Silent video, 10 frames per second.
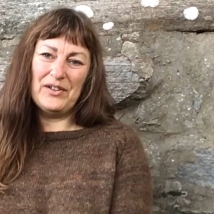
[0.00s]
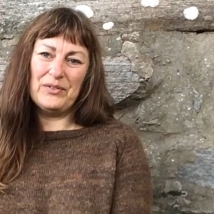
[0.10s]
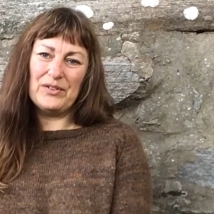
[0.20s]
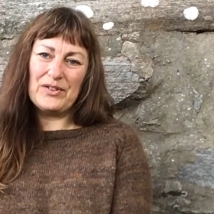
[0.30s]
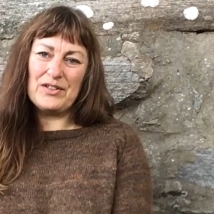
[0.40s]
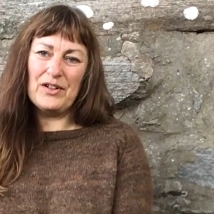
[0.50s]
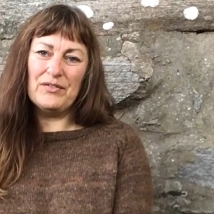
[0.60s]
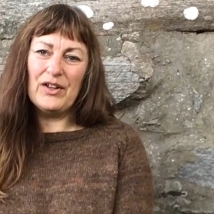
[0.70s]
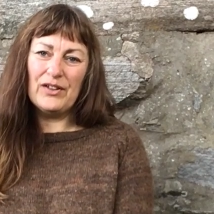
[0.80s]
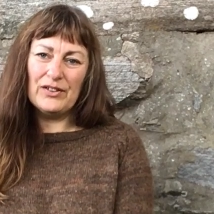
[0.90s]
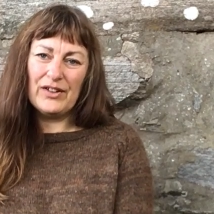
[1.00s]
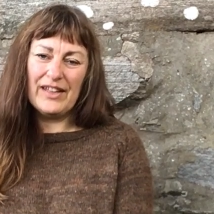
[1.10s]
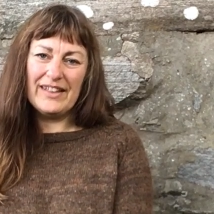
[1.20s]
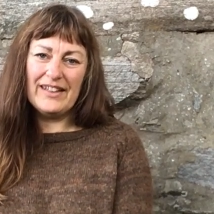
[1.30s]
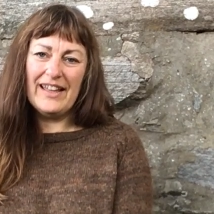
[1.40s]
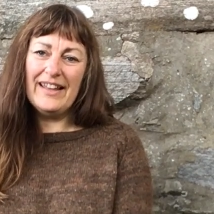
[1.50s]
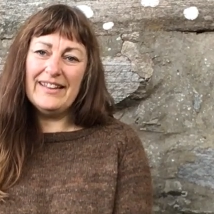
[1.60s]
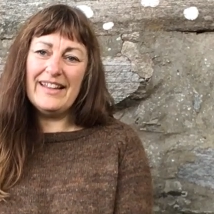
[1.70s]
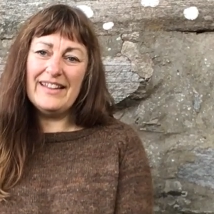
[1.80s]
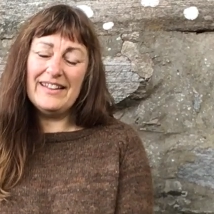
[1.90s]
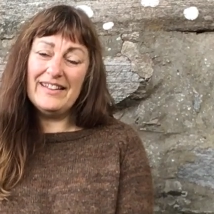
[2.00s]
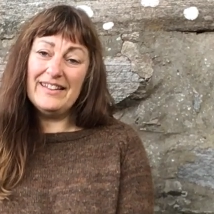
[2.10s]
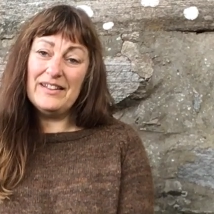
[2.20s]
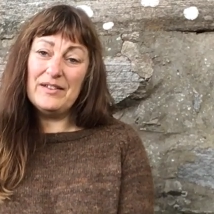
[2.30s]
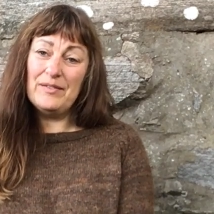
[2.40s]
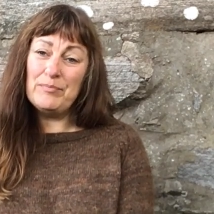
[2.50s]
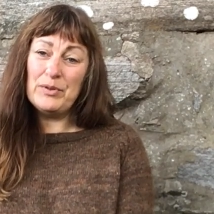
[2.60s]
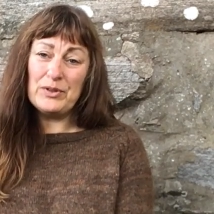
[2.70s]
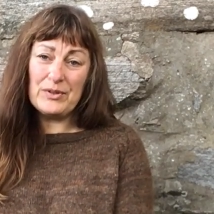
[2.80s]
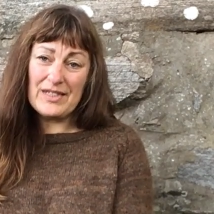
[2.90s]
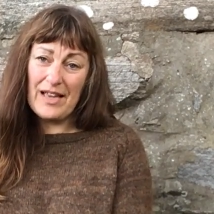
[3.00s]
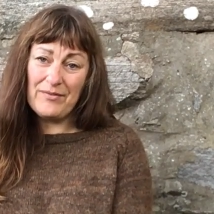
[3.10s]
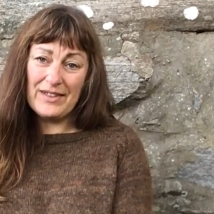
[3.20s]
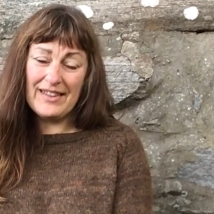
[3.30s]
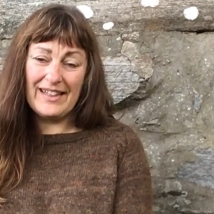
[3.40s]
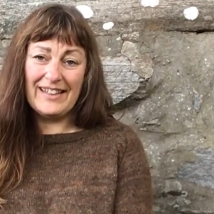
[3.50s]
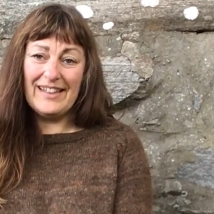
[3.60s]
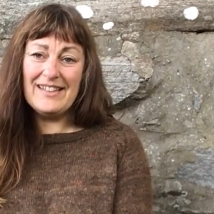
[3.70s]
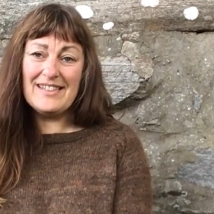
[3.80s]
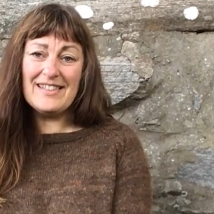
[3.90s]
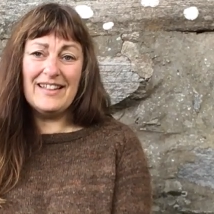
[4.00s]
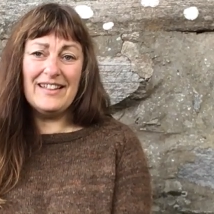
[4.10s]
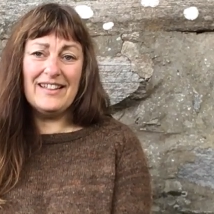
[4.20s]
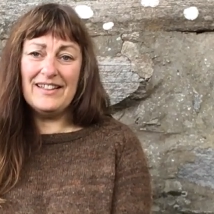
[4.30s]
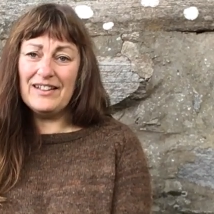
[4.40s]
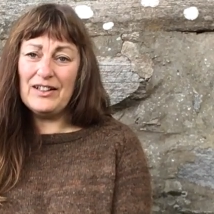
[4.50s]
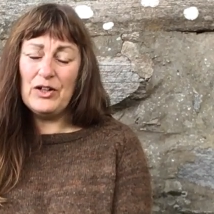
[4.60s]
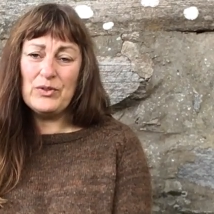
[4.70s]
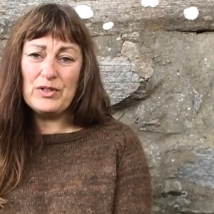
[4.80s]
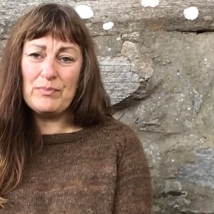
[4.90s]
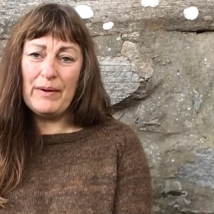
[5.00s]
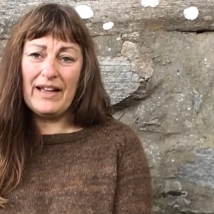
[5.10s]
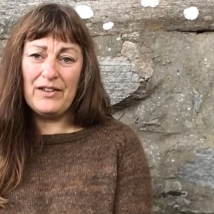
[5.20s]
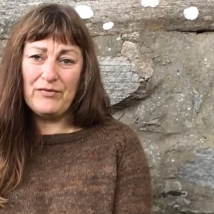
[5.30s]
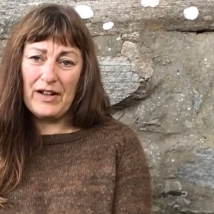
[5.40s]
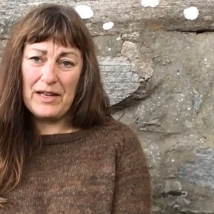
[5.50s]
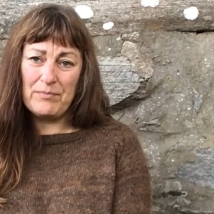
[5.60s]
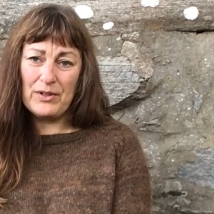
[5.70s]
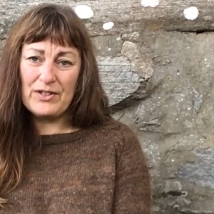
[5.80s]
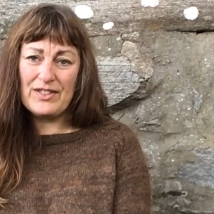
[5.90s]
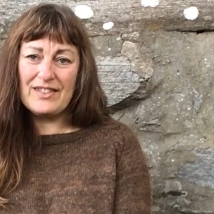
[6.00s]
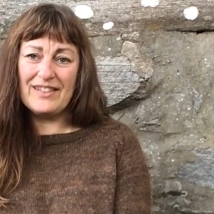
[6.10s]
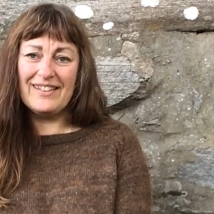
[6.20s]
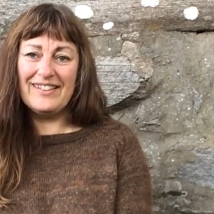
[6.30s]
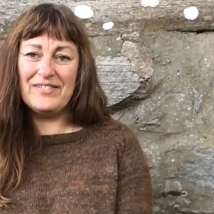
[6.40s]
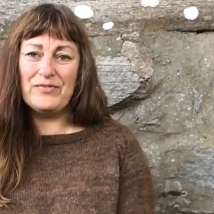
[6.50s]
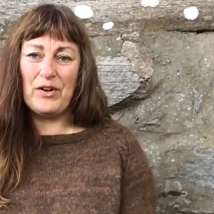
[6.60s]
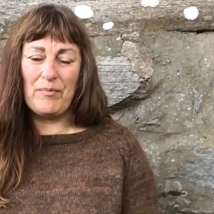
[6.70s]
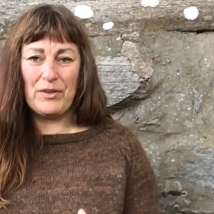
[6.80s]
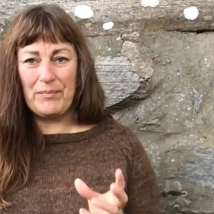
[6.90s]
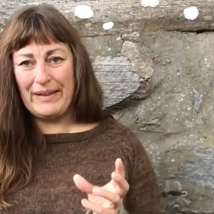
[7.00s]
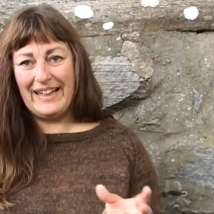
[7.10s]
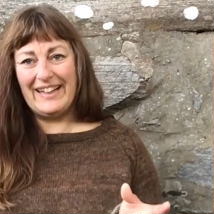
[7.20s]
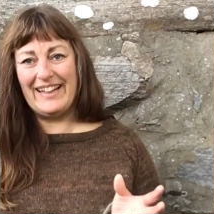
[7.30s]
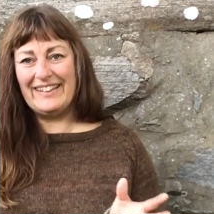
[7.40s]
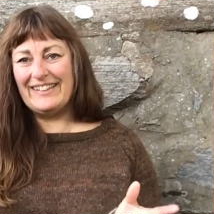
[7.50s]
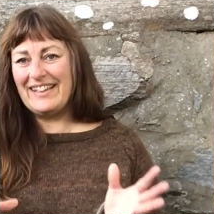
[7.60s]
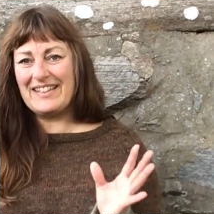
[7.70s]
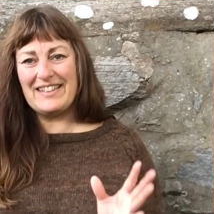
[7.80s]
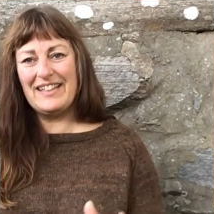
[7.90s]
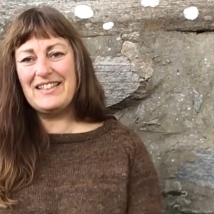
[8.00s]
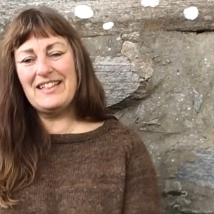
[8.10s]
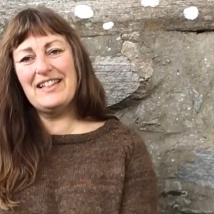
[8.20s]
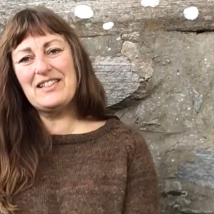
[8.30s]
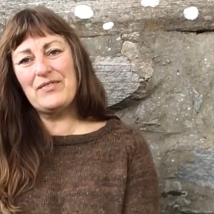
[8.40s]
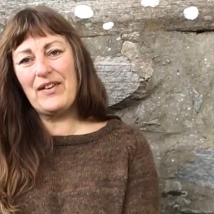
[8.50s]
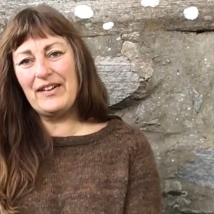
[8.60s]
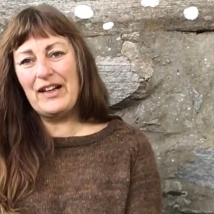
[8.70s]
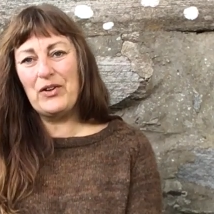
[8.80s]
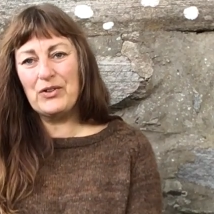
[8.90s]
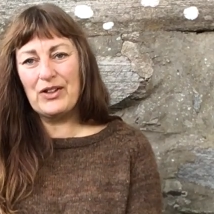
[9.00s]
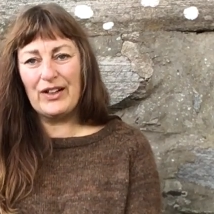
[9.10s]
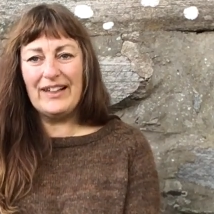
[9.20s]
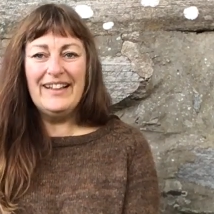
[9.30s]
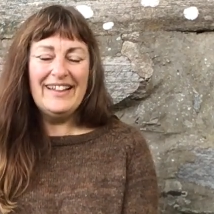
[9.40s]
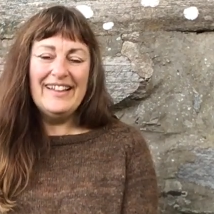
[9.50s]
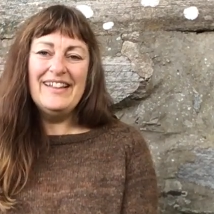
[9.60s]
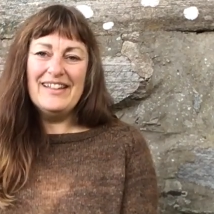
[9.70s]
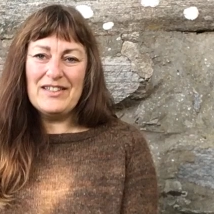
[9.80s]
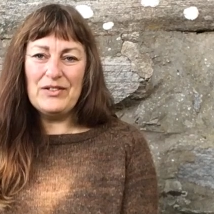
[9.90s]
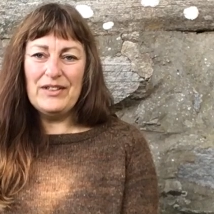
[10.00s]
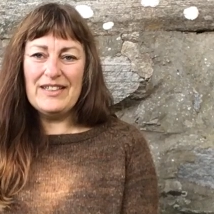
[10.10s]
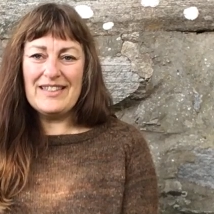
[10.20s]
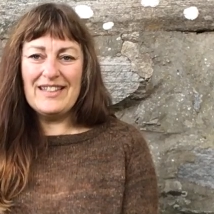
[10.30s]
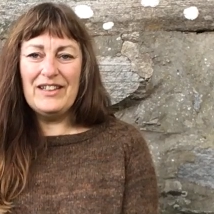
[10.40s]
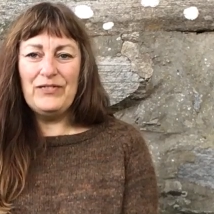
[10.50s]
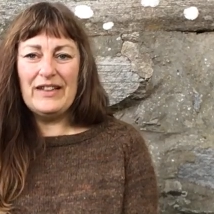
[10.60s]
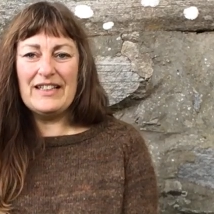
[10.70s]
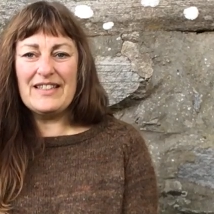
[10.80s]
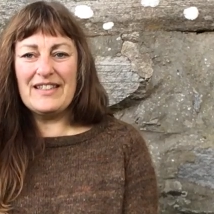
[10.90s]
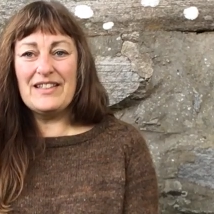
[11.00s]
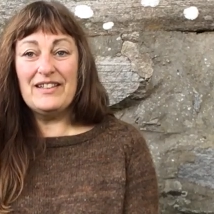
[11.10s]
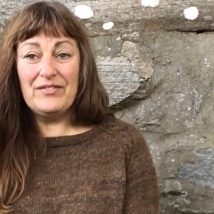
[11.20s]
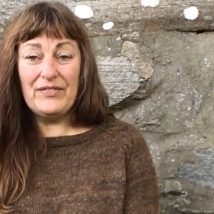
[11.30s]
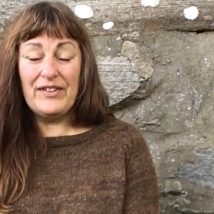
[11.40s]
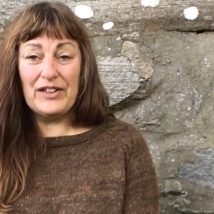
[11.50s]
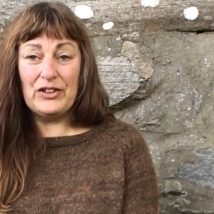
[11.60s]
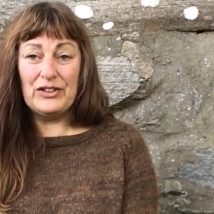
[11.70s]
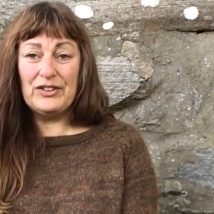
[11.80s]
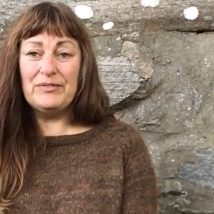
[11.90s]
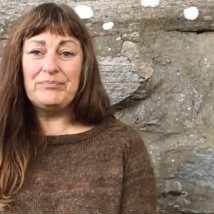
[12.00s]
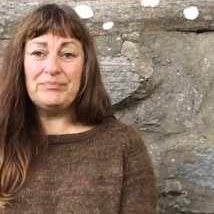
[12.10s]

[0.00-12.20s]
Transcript: owners of Hönor Eir, and they produce everything. It's close by fibers from the mill, and yes, it's very local. So it feels very good